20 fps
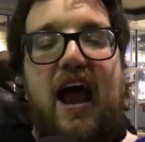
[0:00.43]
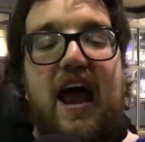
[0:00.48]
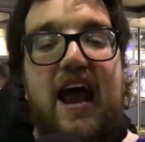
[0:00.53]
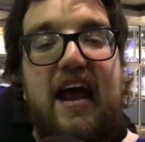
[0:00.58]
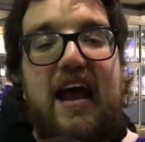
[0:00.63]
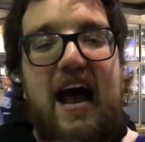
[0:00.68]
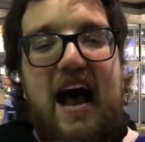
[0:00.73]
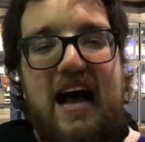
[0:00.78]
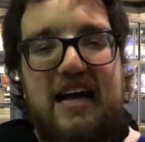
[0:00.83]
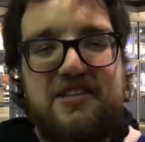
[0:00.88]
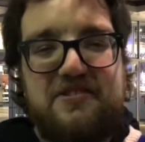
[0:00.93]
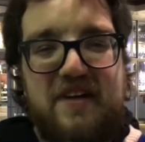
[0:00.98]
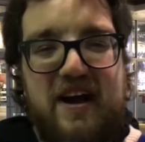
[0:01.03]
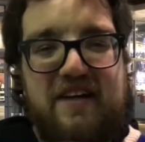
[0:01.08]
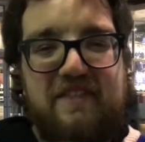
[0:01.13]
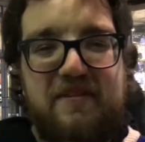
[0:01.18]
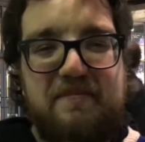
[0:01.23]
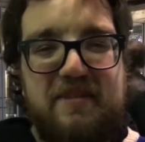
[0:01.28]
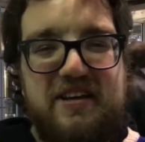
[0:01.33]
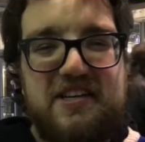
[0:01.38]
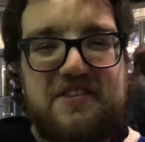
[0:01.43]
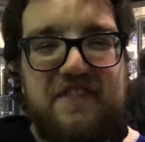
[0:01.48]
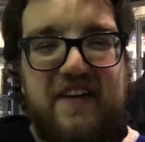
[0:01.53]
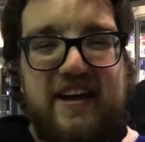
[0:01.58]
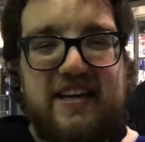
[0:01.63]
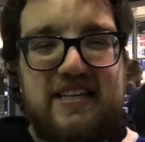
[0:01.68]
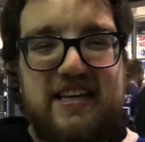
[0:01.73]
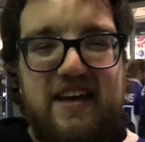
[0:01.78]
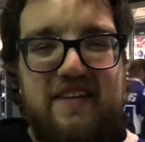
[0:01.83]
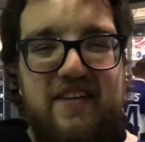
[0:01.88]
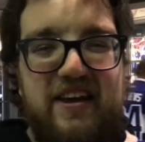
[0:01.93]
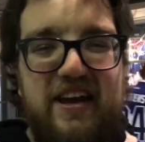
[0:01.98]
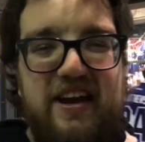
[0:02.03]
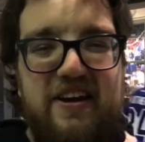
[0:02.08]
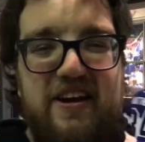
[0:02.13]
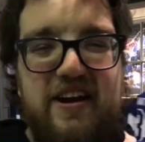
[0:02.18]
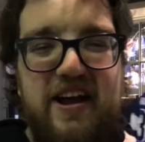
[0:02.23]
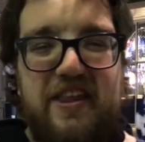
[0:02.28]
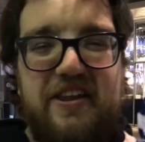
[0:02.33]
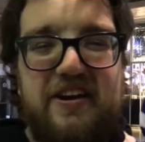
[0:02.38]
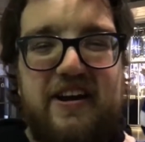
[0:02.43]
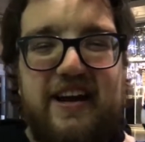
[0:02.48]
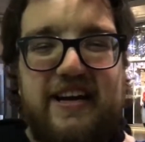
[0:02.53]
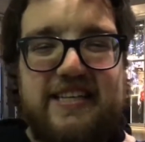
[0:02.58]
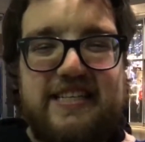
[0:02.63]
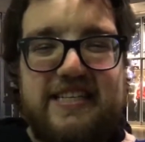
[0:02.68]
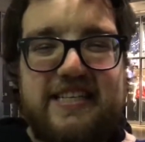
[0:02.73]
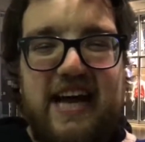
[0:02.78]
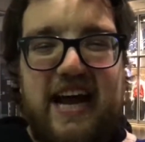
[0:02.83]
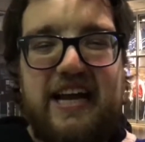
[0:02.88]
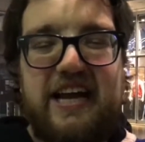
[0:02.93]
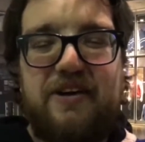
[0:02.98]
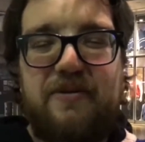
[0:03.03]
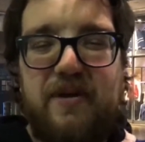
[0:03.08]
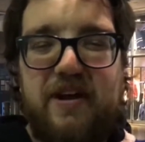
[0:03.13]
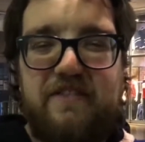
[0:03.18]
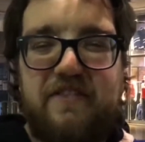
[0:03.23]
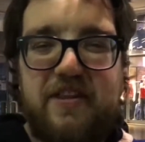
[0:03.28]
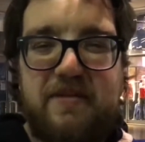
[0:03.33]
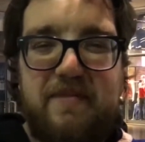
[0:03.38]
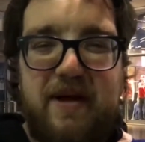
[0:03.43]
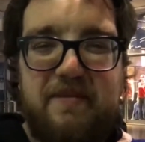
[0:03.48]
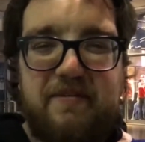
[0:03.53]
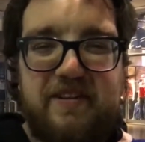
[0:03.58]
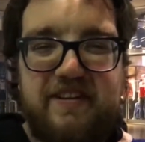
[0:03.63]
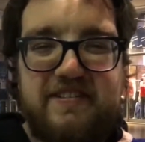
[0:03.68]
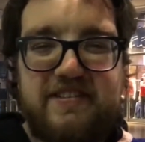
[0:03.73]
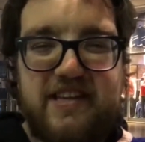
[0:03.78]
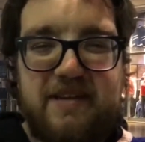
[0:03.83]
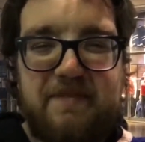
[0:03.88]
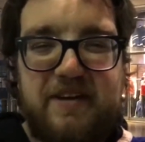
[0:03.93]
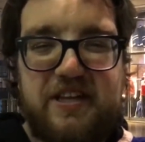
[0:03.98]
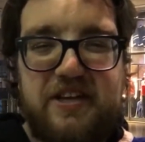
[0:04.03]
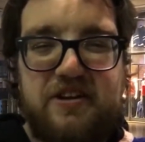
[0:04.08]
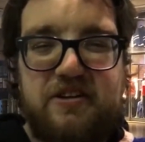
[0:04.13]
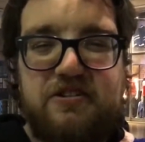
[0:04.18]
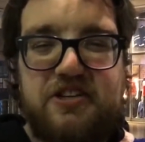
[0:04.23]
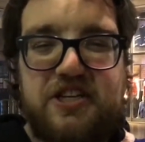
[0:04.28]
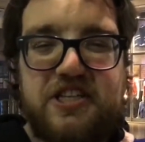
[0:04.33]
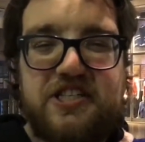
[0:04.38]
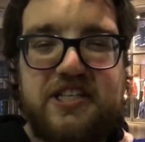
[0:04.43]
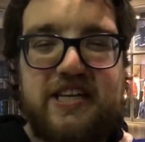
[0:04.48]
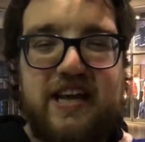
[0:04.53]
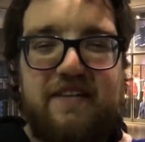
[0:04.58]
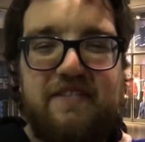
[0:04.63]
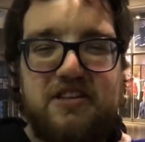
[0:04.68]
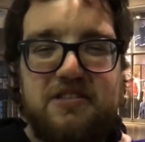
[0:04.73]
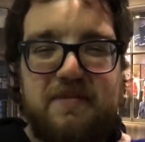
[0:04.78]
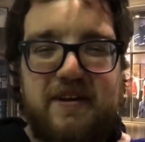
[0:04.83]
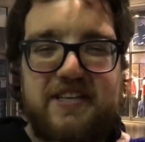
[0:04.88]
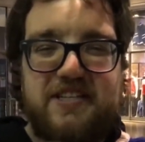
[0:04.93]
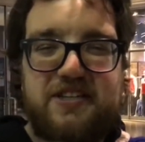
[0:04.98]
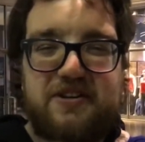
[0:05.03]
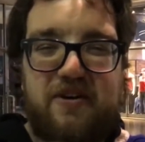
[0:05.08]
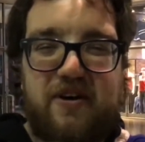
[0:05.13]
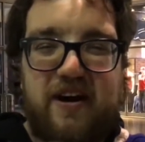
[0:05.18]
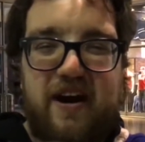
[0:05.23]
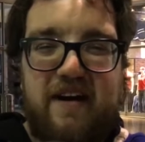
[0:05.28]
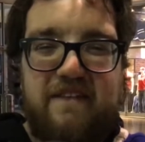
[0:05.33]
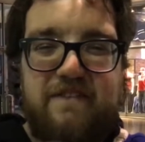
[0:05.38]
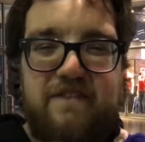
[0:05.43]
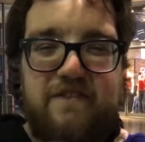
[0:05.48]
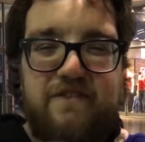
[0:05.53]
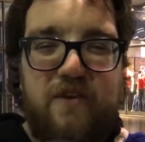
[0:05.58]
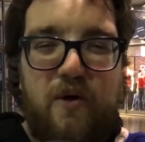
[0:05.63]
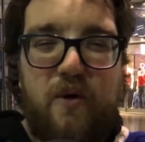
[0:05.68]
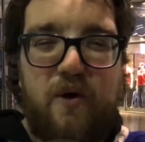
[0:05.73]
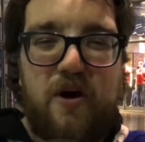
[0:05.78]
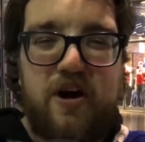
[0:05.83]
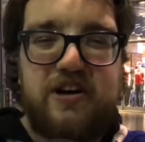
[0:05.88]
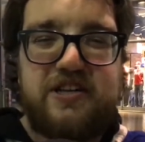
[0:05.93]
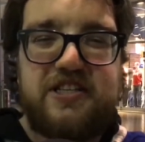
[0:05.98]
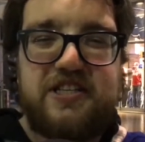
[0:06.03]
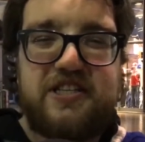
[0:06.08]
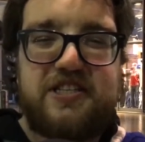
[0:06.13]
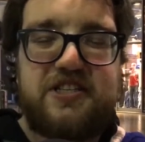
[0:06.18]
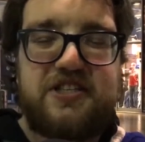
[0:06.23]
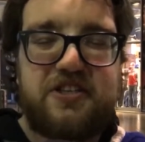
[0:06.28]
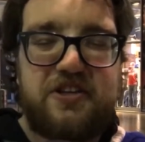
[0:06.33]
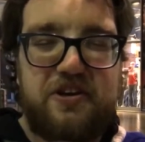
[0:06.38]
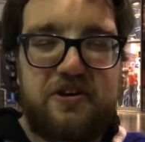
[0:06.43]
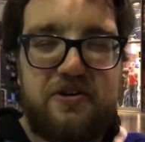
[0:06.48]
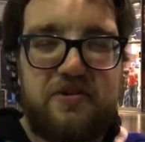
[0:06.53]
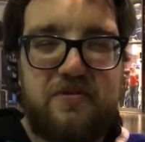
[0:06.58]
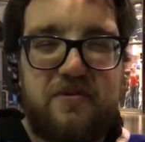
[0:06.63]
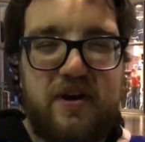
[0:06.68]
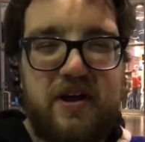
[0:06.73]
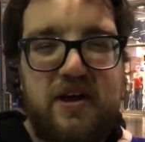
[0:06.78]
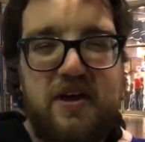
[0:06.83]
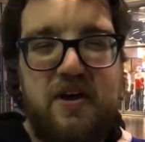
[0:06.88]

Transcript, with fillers: Hey guys, Ryan from Leafs Fan TV here. Another exciting win for the Maple Leafs. They beat the New Jersey Devils by the score of four to two.